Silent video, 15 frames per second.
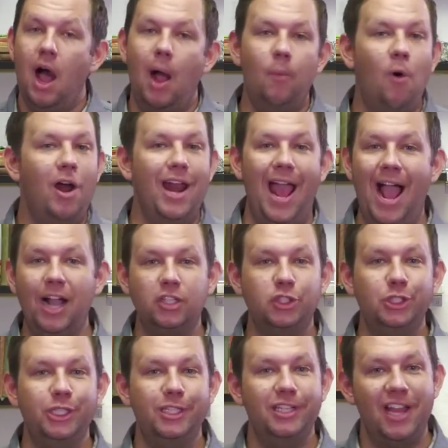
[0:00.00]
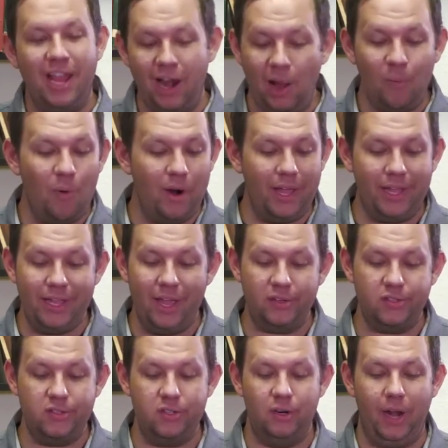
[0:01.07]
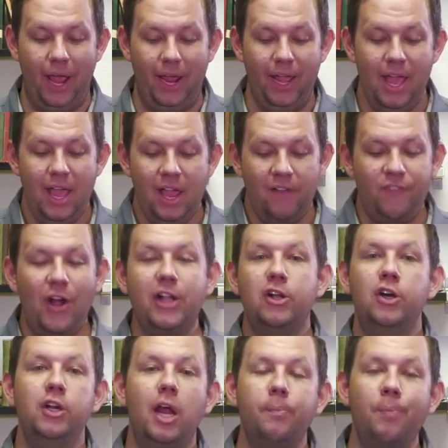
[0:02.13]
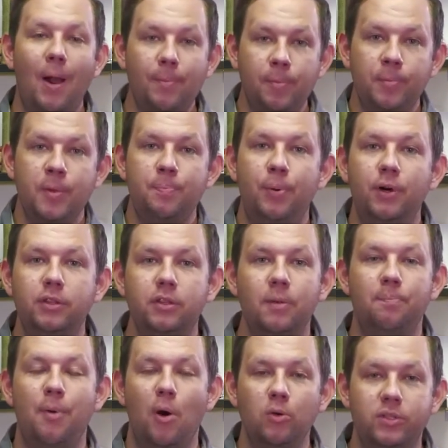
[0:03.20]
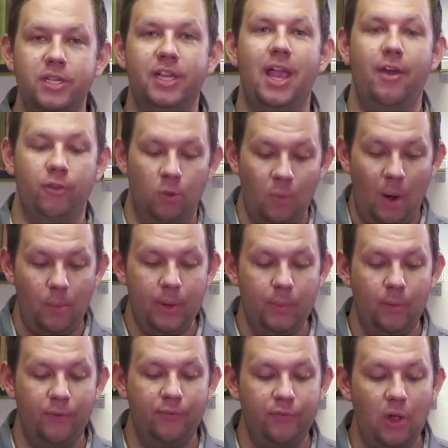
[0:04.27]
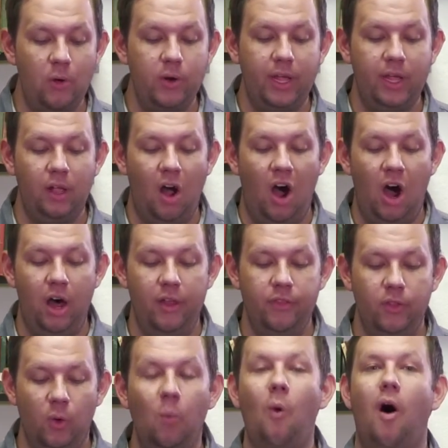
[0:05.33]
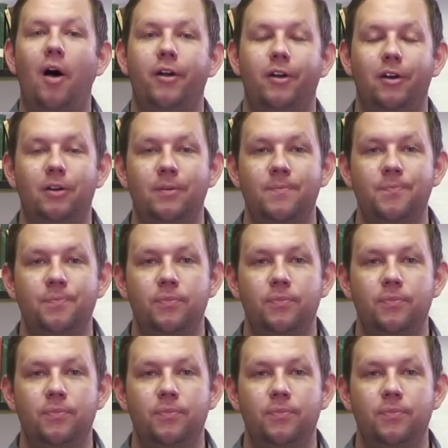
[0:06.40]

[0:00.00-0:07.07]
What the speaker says: I want action, and I want it yesterday. If I could, I'd probably put the boat together while we were floating on the water.